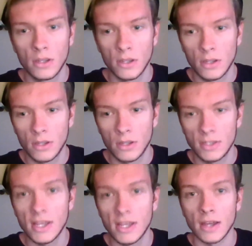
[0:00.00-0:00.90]
Yeah.
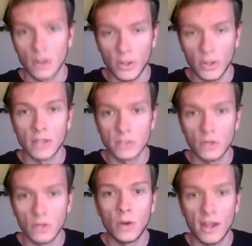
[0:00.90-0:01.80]
Okay. So
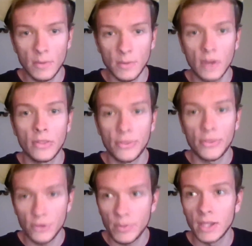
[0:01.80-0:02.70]
I am on the third
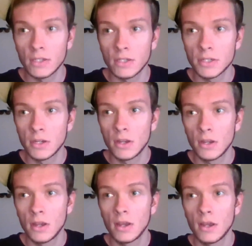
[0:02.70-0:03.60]
page,
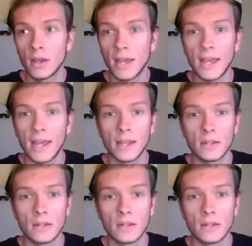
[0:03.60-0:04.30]
and